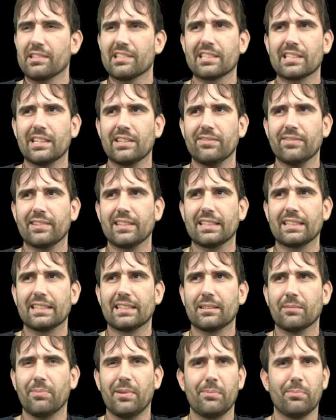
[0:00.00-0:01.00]
and stuff
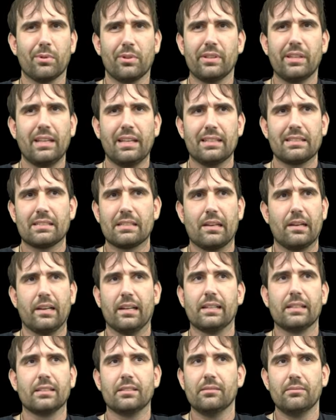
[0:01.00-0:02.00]
that the people on the
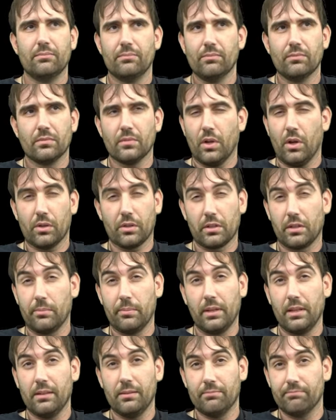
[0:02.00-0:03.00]
inside aren't going to
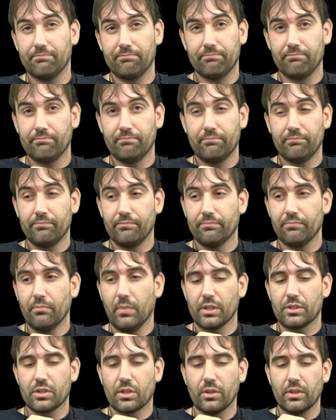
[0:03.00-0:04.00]
be
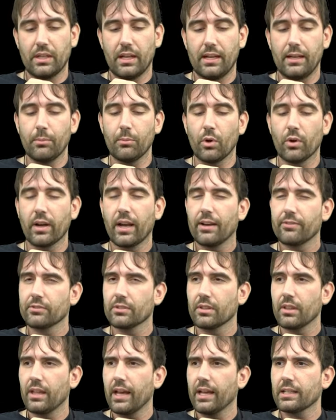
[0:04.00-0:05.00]
much good anymore
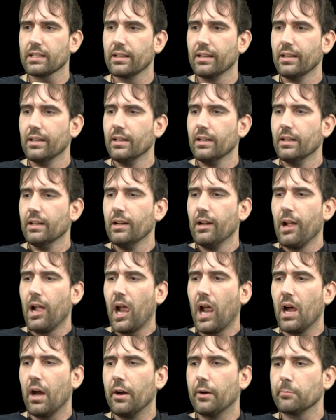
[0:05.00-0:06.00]
after that.
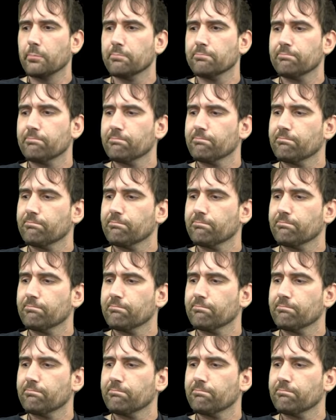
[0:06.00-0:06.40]
Um,